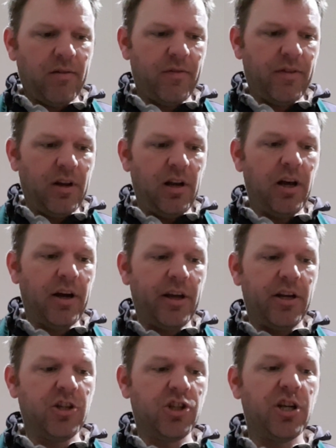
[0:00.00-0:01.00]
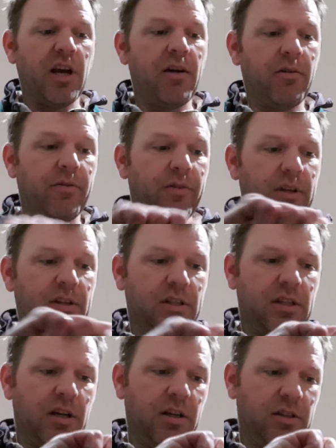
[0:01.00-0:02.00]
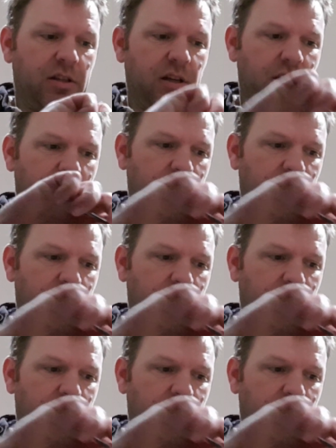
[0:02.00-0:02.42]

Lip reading: the lion's share of this starter.